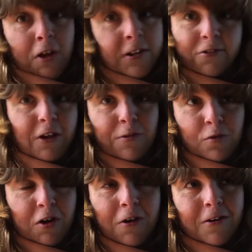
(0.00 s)
Turn the
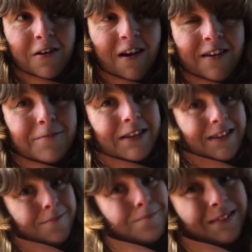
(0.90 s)
screen recorder on.
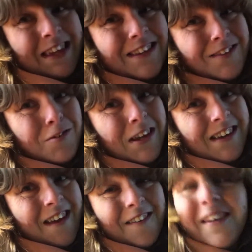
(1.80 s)

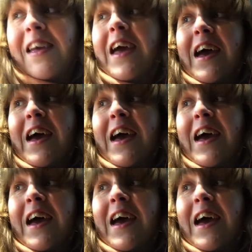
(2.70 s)
Treecko!